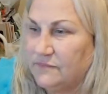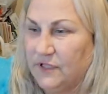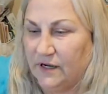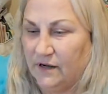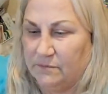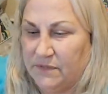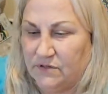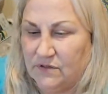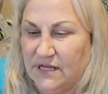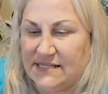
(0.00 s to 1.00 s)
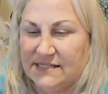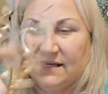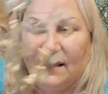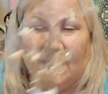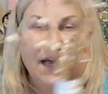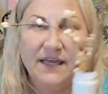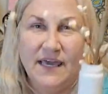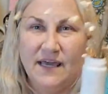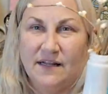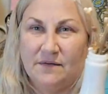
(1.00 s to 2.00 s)
you know milk glass.
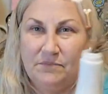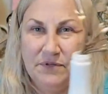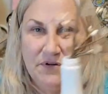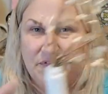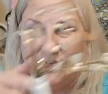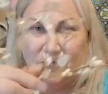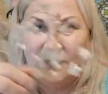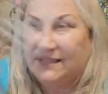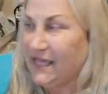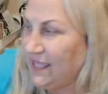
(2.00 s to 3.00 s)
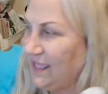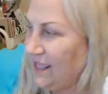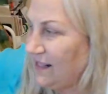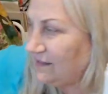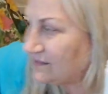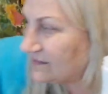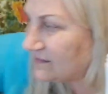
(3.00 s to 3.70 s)
Again, beautiful with that.